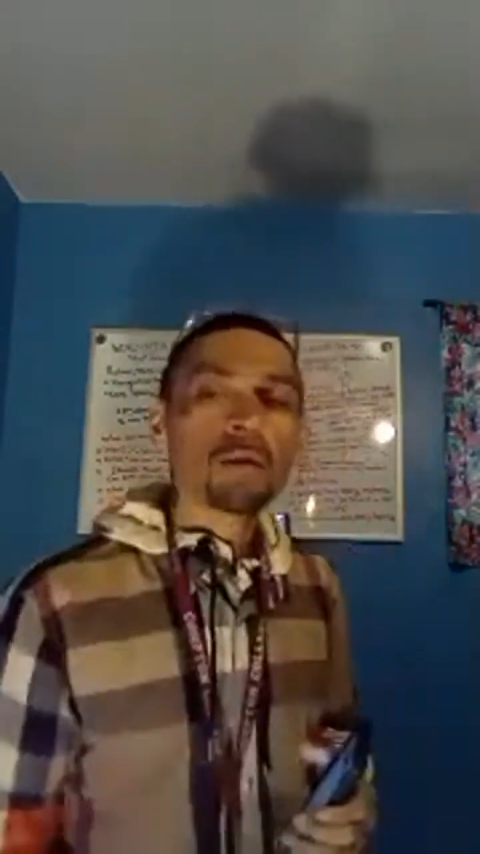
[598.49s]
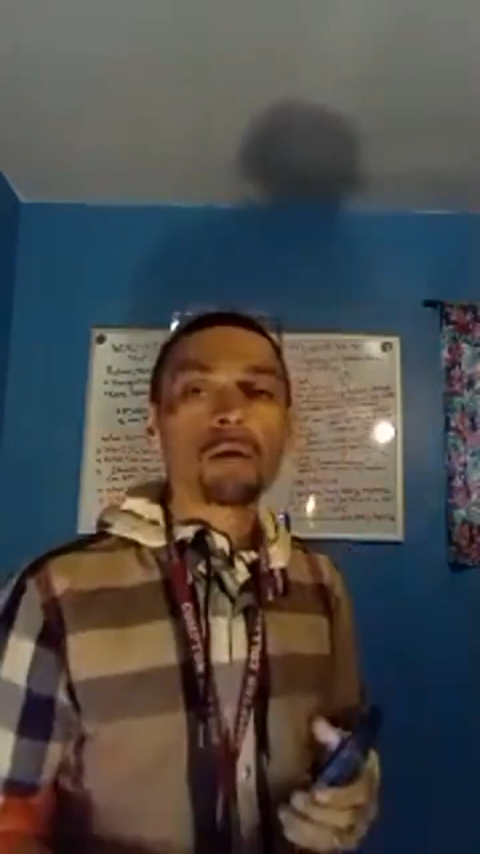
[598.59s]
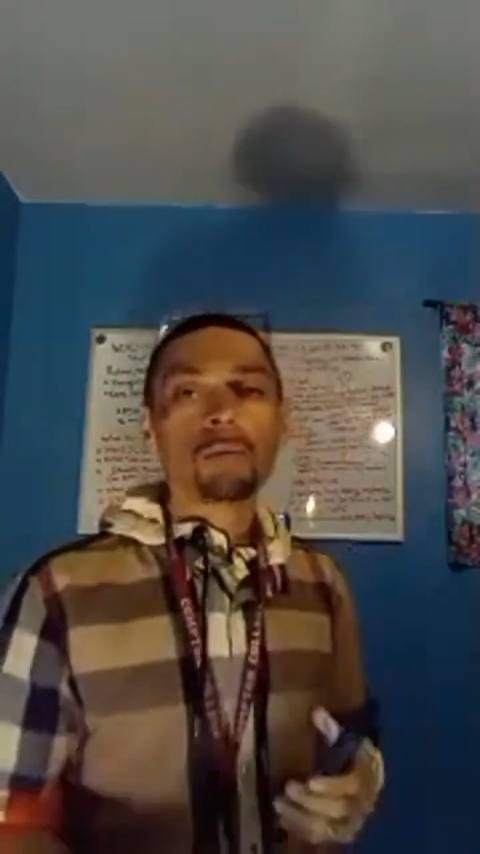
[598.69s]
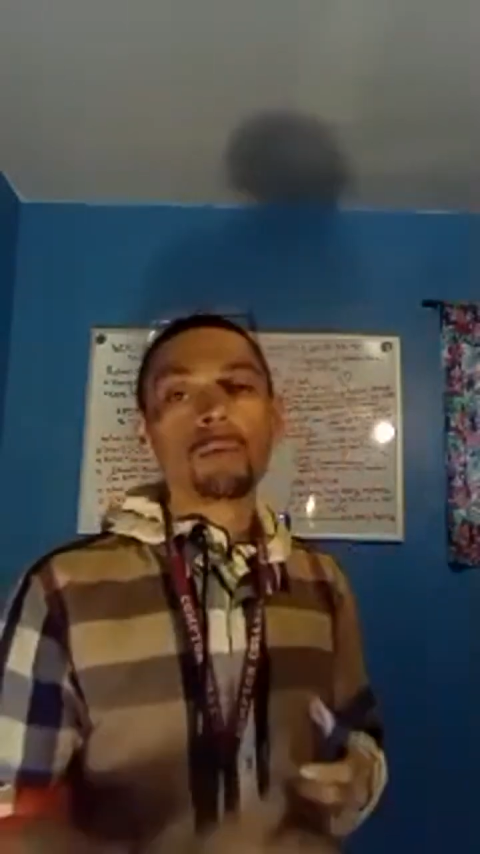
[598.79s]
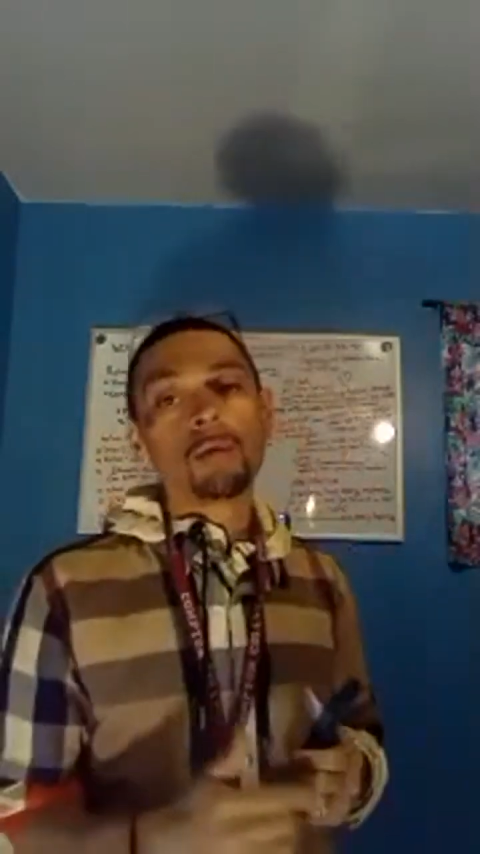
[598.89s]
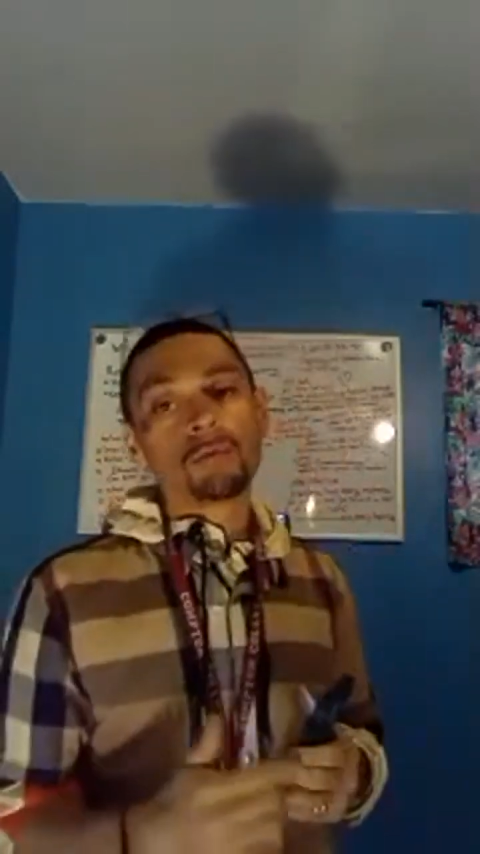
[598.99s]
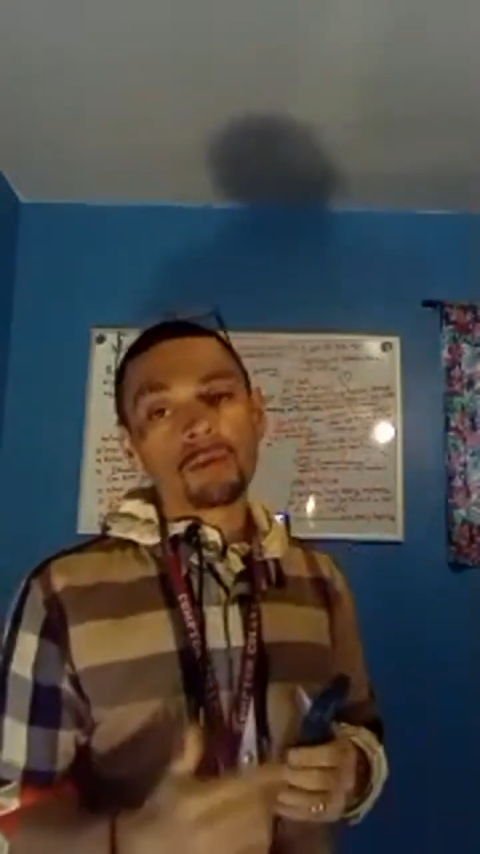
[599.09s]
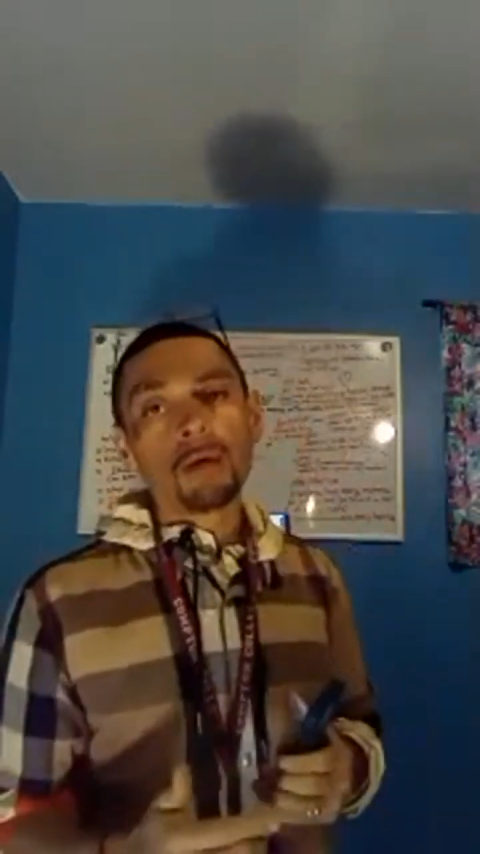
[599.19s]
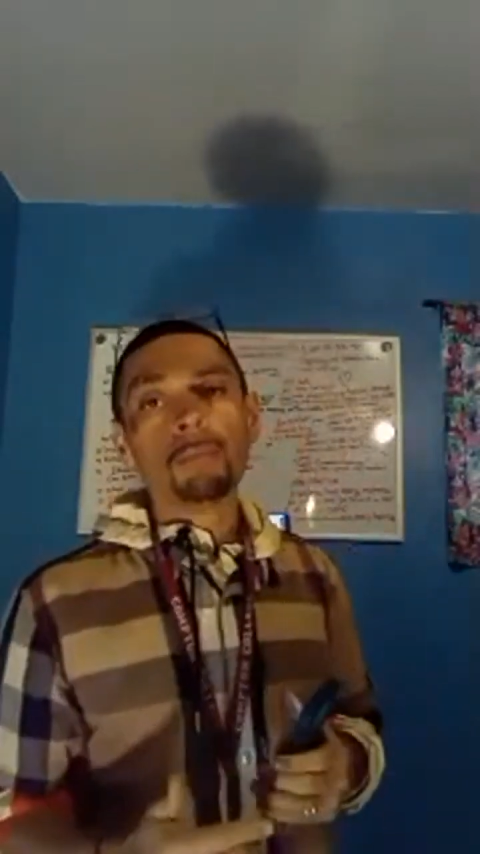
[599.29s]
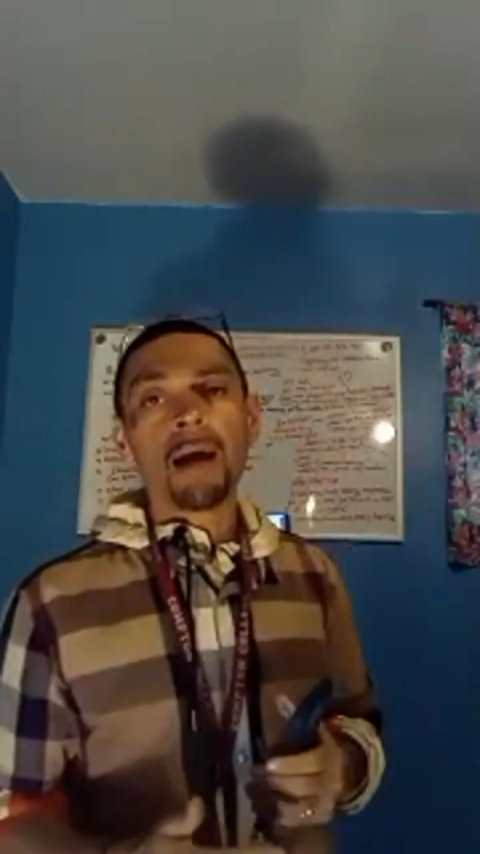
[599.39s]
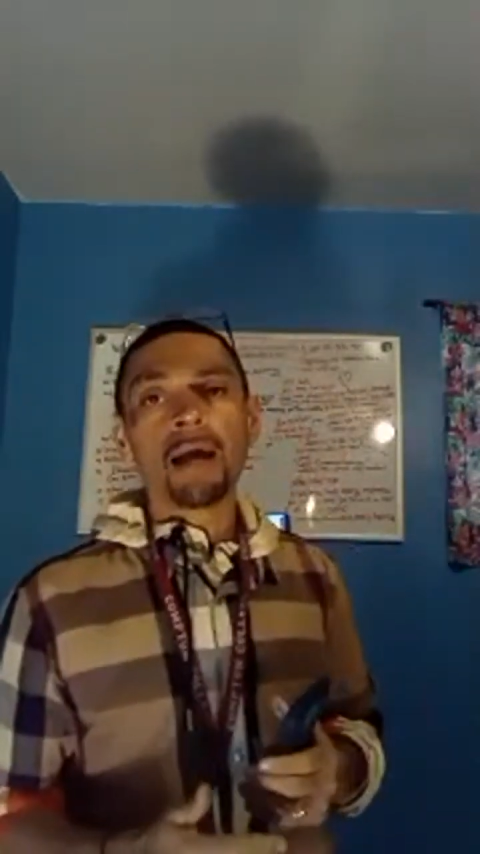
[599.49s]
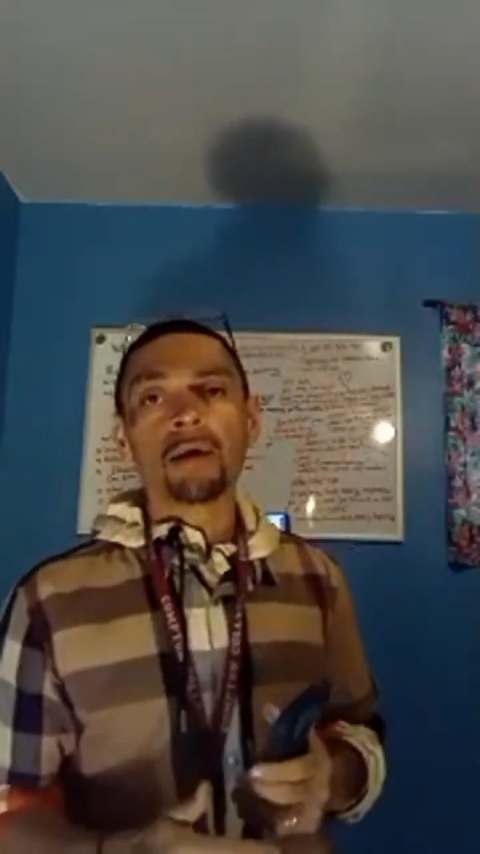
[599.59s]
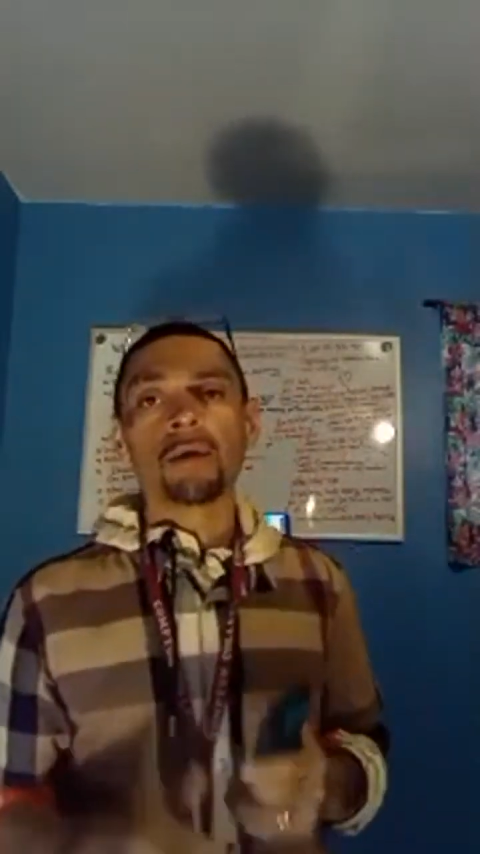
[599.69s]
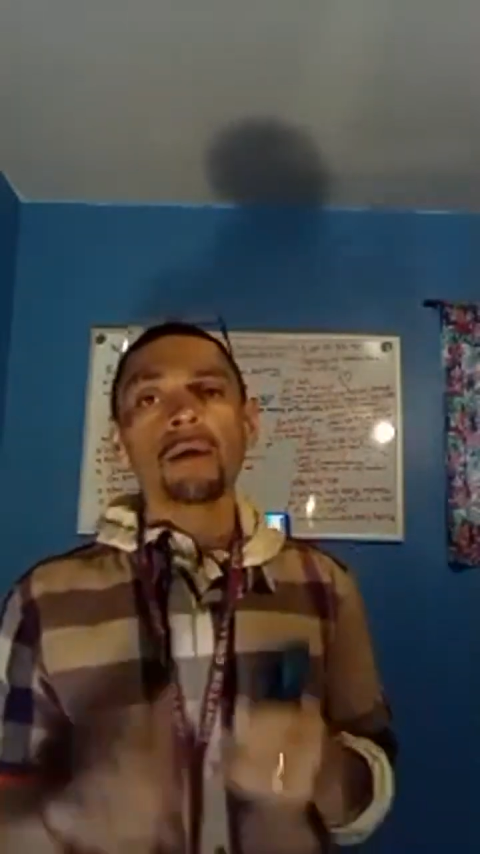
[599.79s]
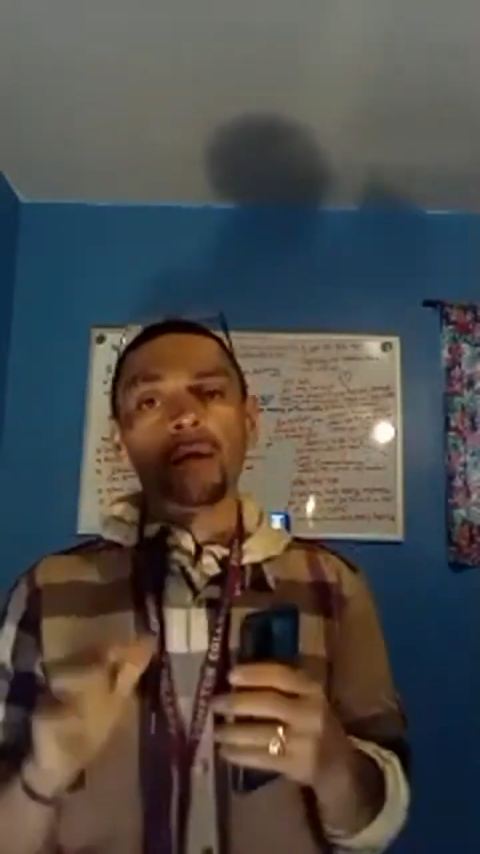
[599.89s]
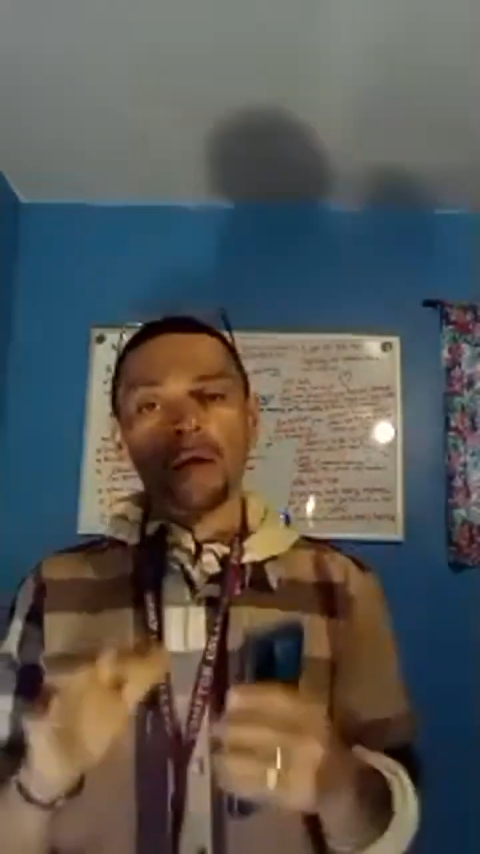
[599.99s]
corrupts good manner,